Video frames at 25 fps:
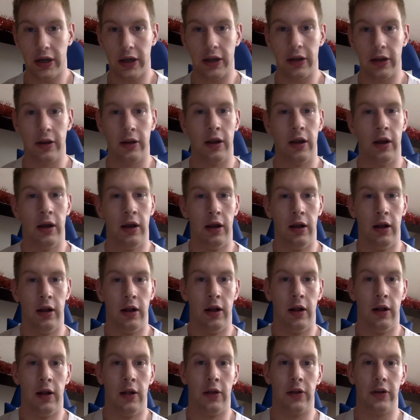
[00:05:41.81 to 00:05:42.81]
and
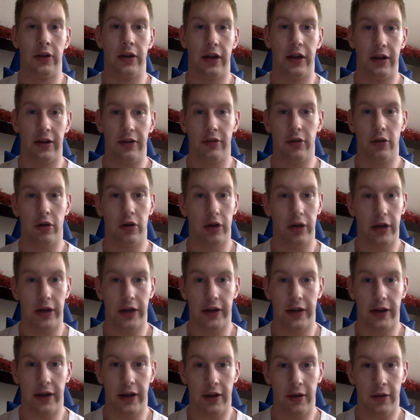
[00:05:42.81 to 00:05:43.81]
getting started
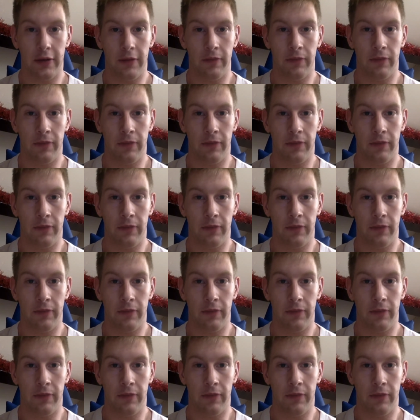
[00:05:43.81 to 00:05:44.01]
like that.